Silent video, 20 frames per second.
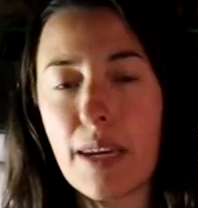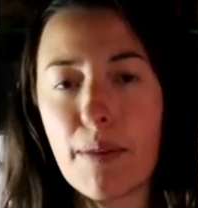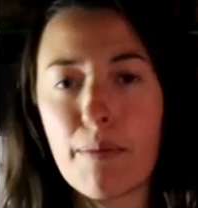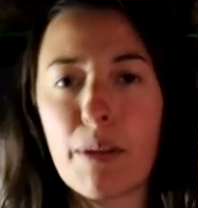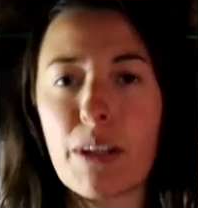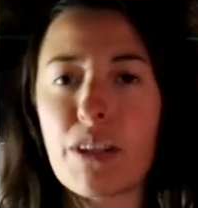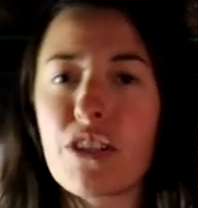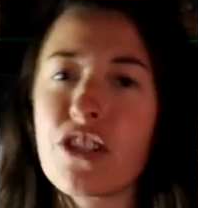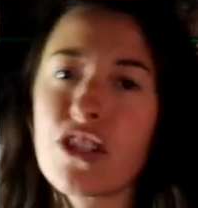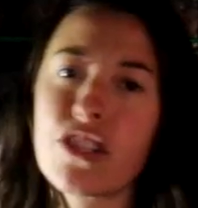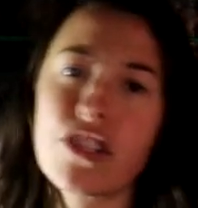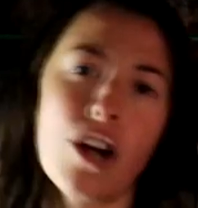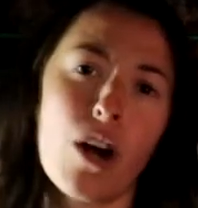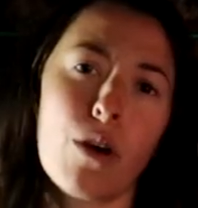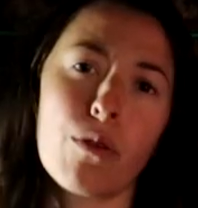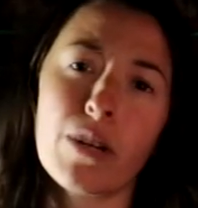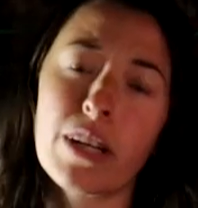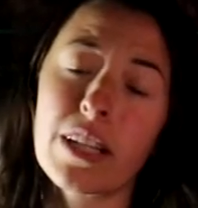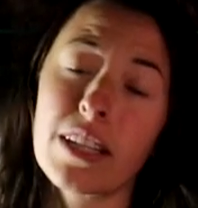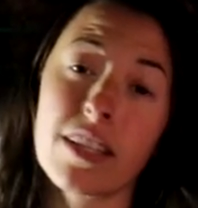but it's just
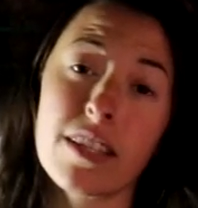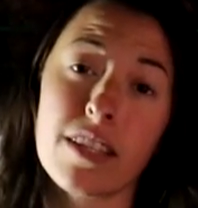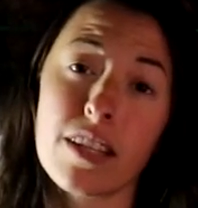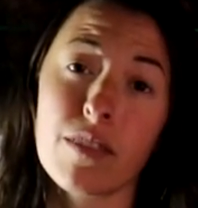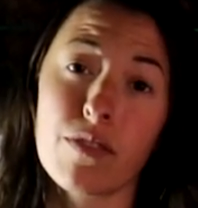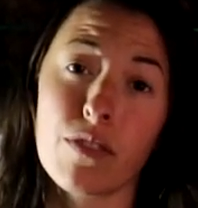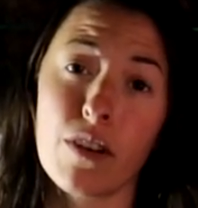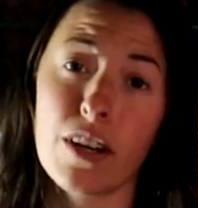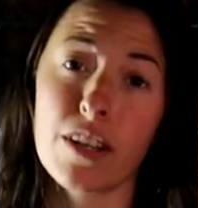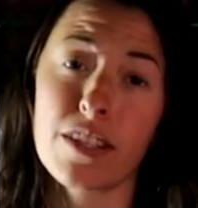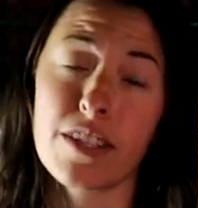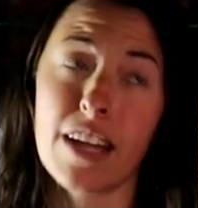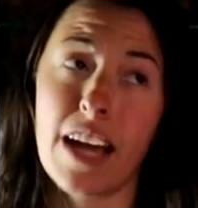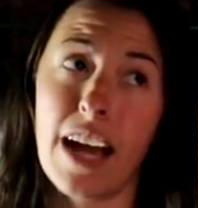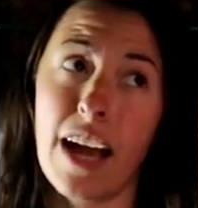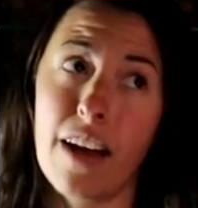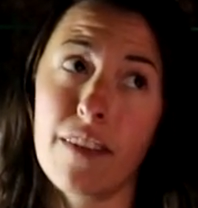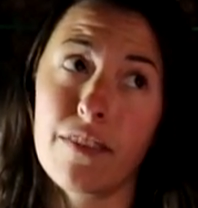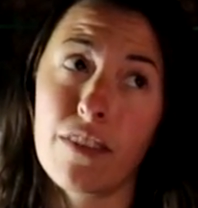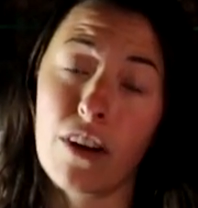not realistic for us to
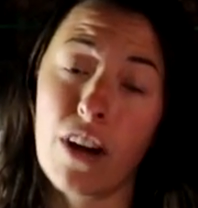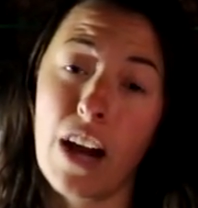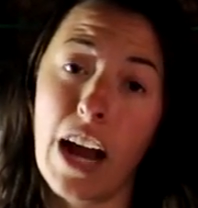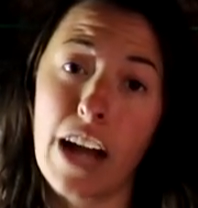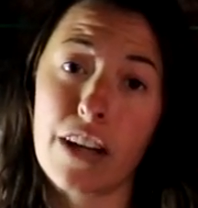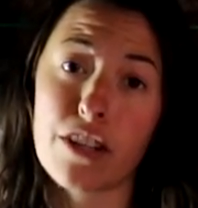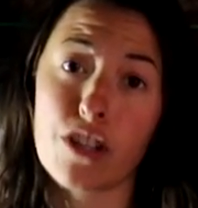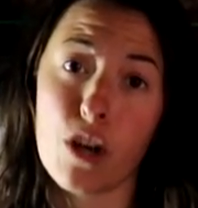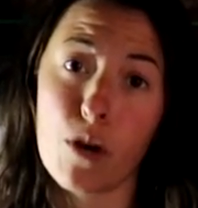have our hatch